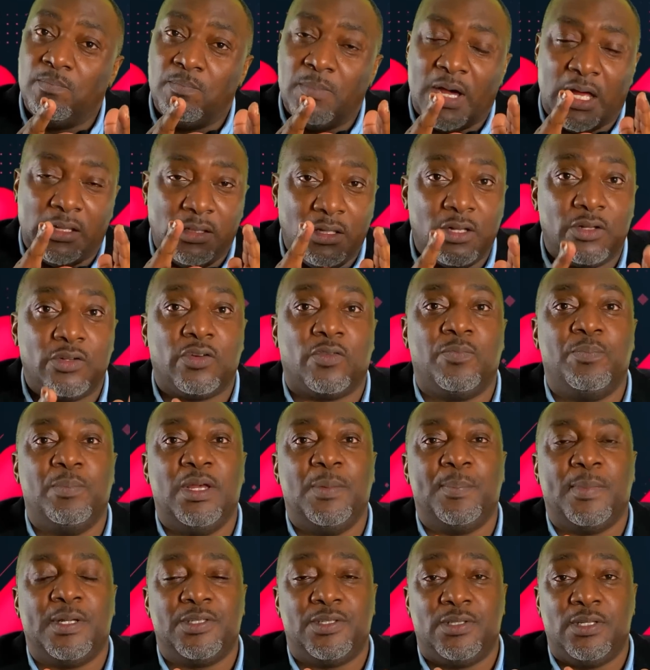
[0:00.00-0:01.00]
A lot of
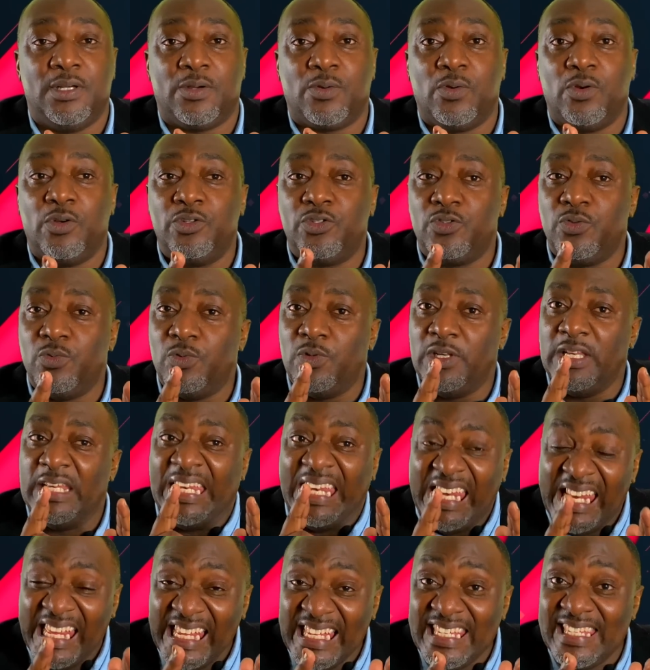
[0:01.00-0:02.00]
members, they're going to
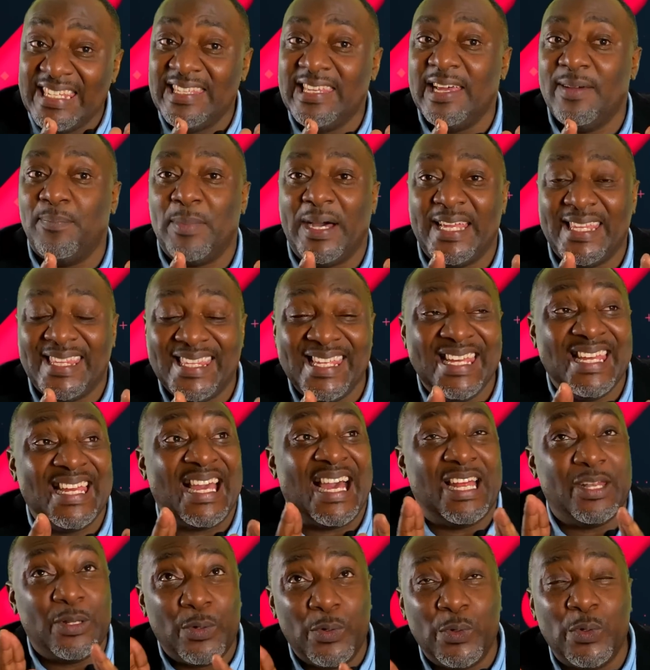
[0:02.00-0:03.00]
list them, I think.
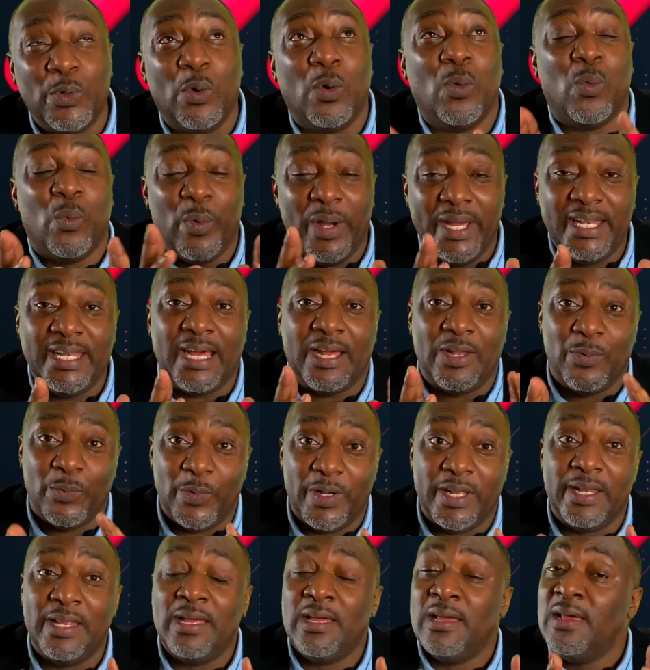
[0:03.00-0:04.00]
I don't know when and
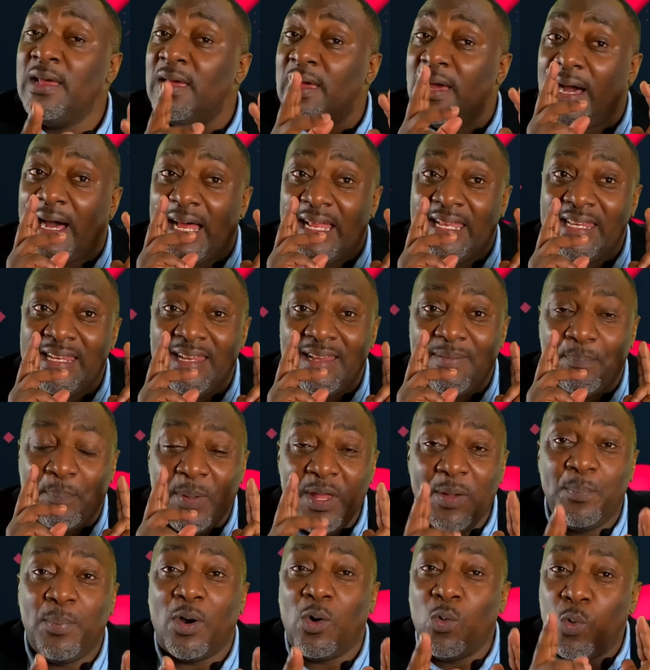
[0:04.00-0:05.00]
when. And
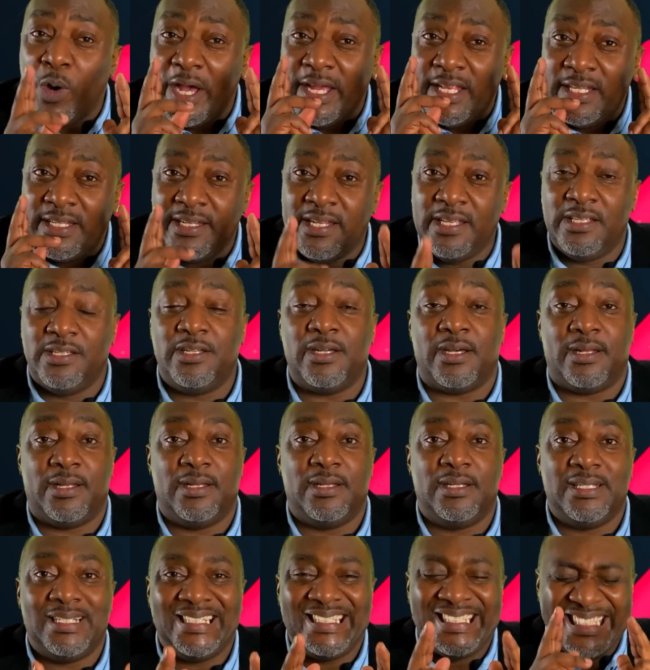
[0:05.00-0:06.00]
people who are in
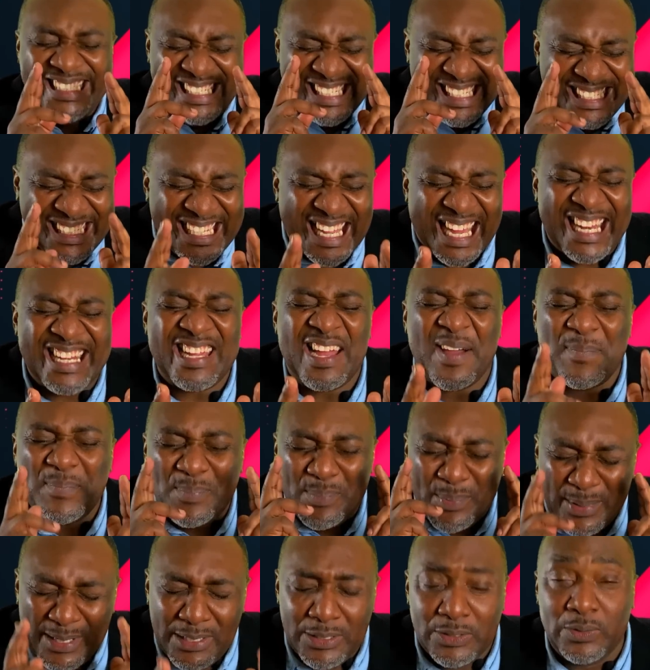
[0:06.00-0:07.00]
Chitaria
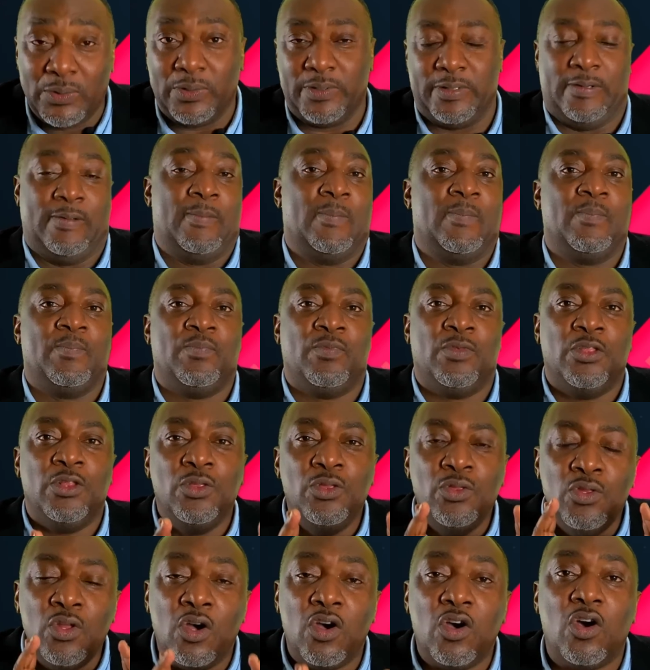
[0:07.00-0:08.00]
prison,
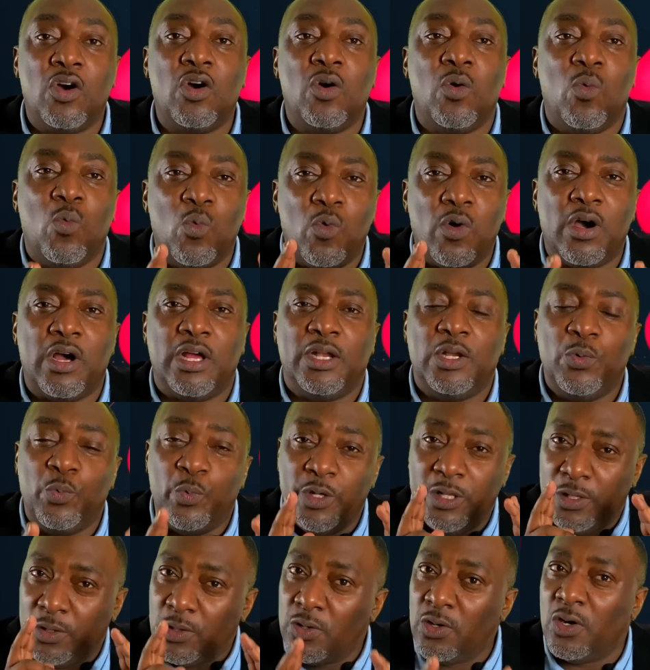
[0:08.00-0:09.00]
no one
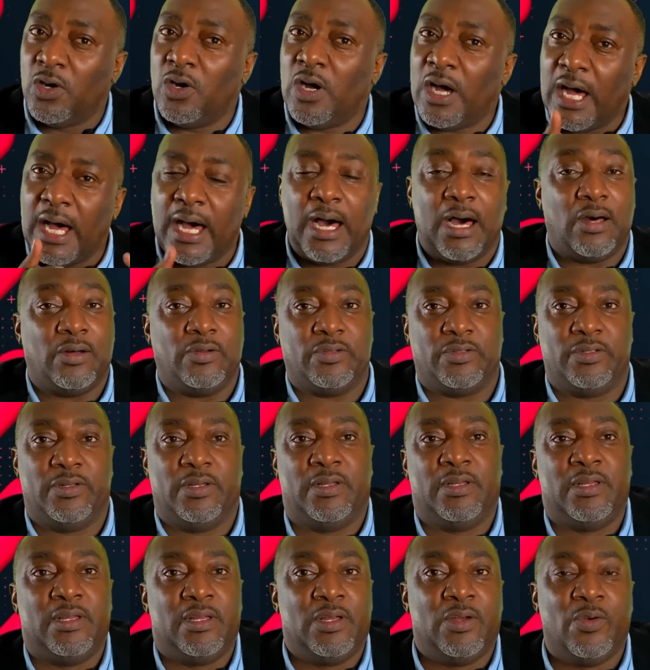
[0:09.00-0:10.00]
will go out
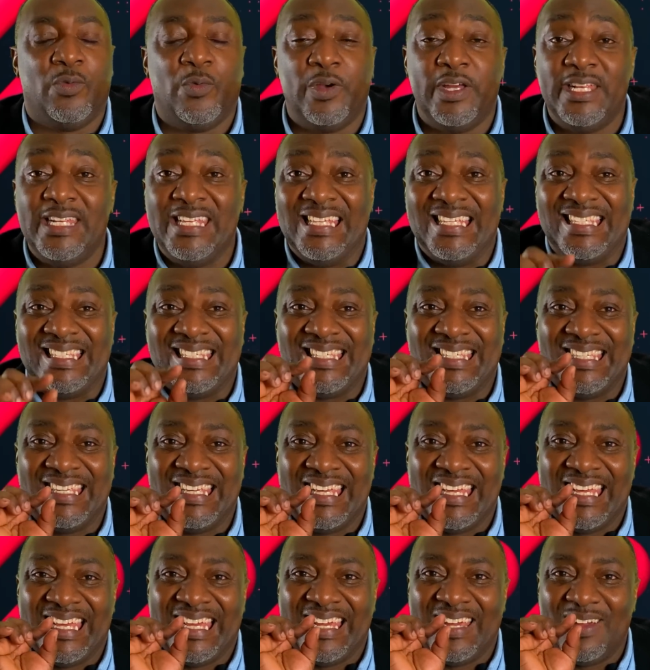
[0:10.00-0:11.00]
when it's
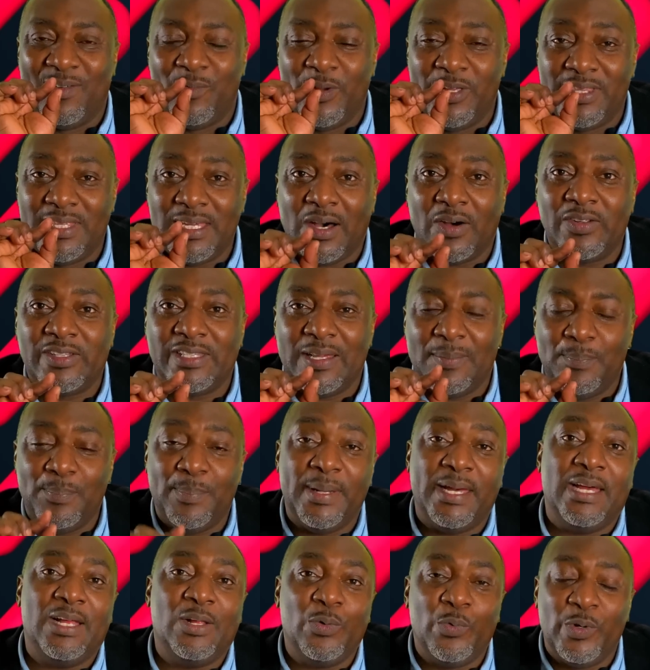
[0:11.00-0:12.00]
without the
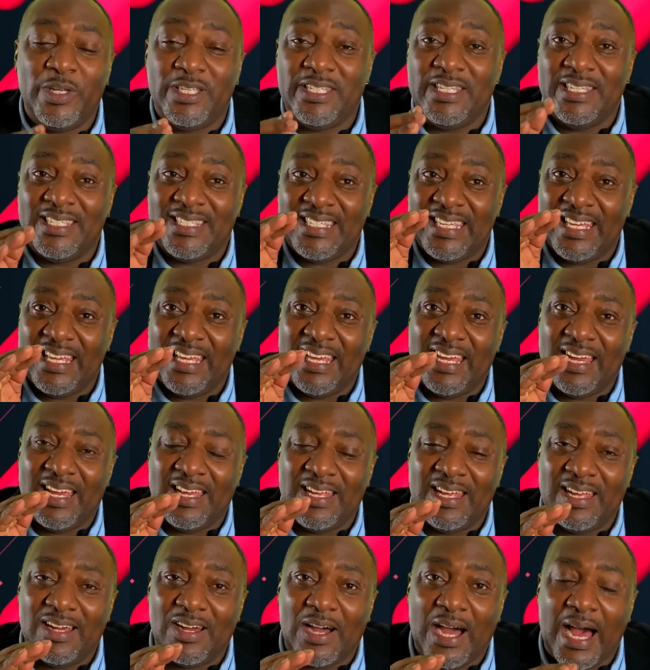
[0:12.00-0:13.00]
bail, which is
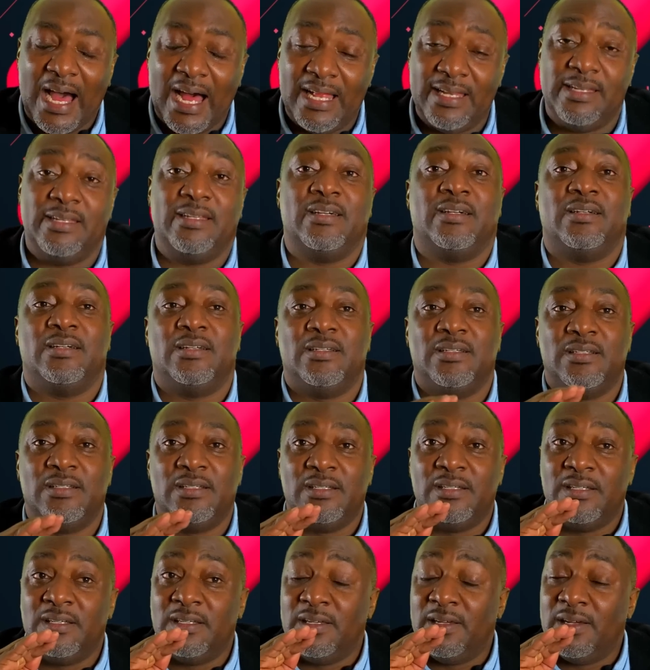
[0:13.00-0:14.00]
under
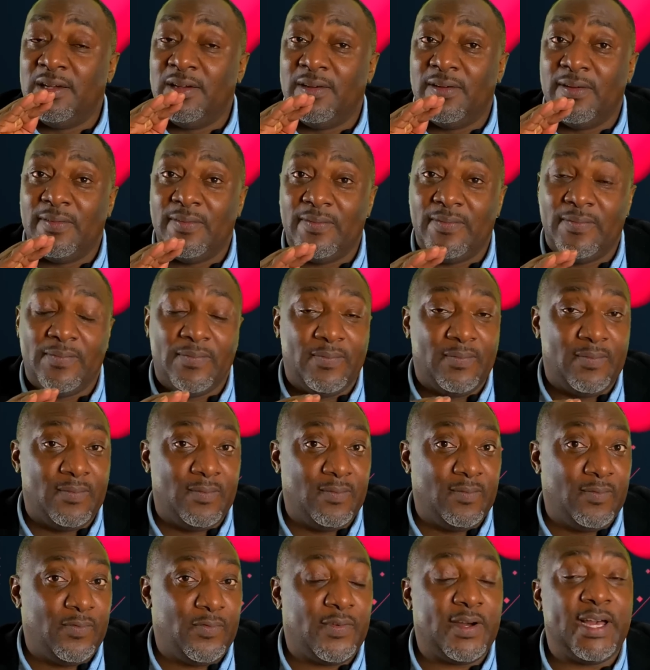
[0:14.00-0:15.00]

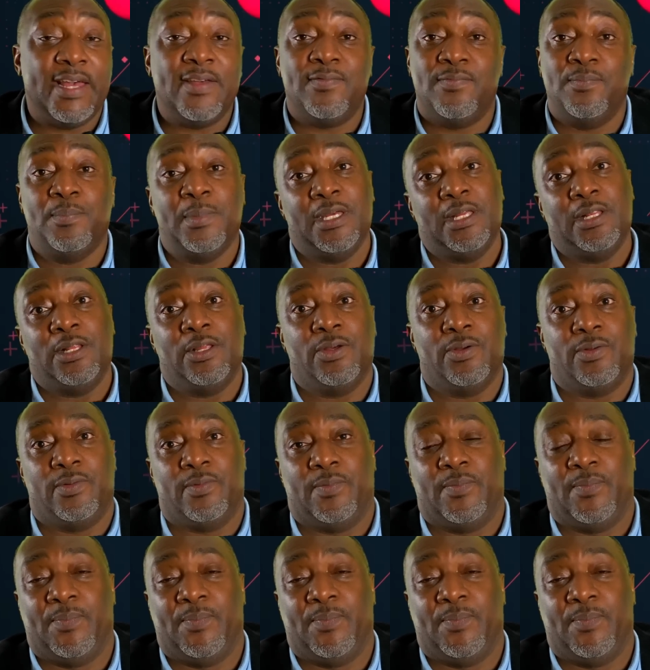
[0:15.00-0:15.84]
5 million.